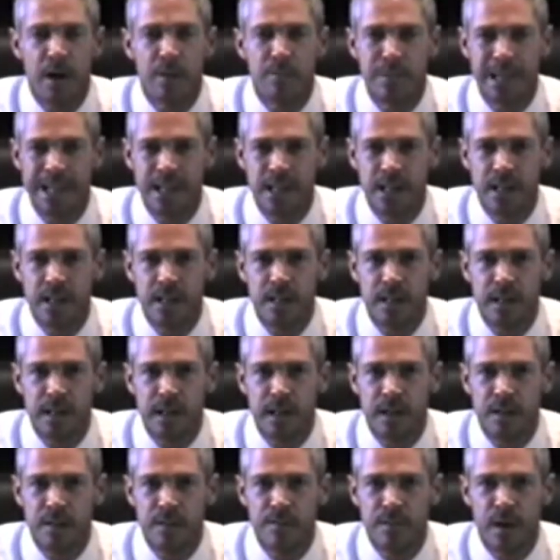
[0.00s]

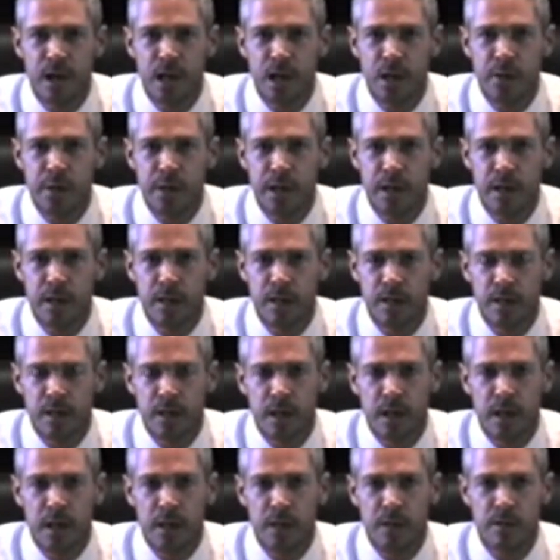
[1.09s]
immediately following
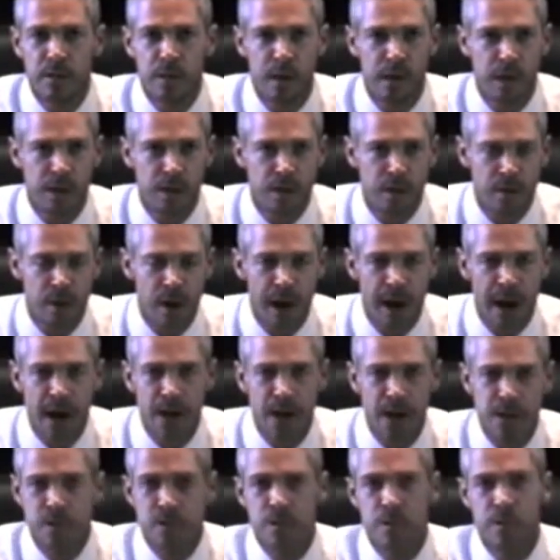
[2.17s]
a
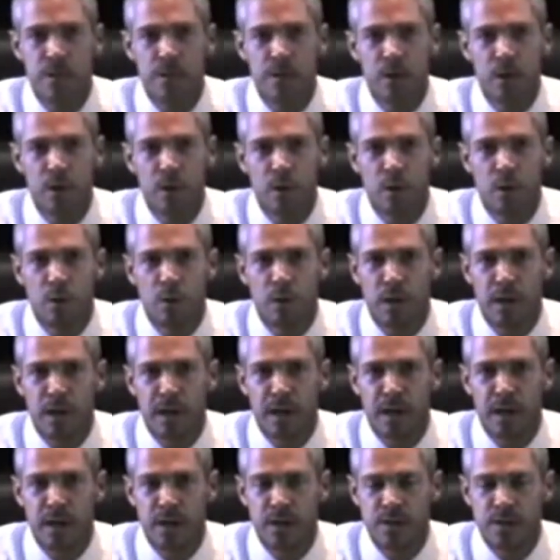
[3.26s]
crash or
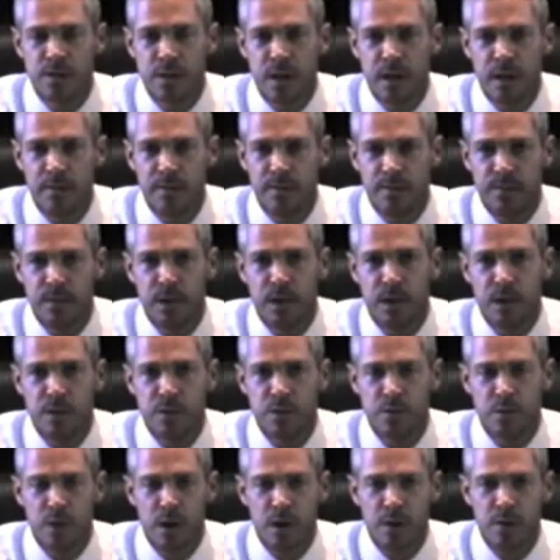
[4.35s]
an unsafe
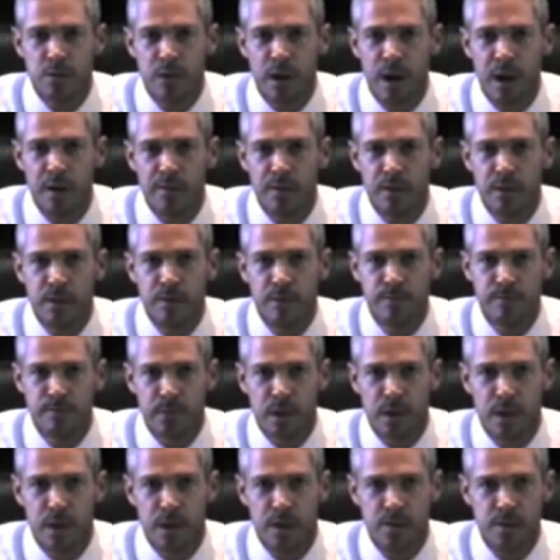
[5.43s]
truck driver
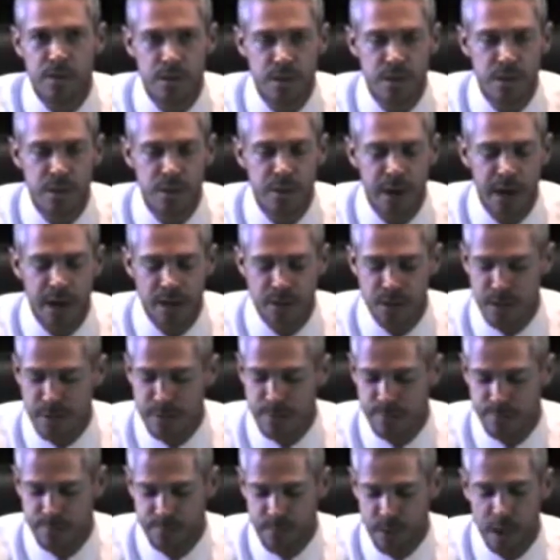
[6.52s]

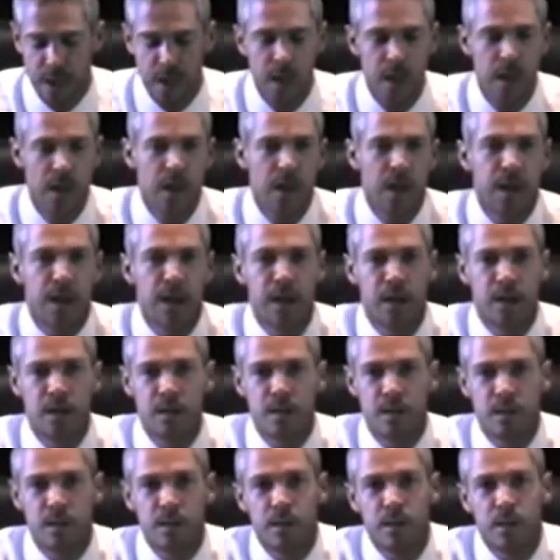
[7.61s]
situation, and
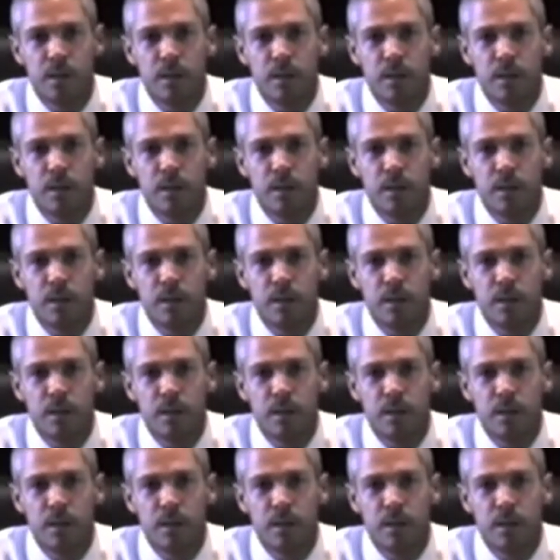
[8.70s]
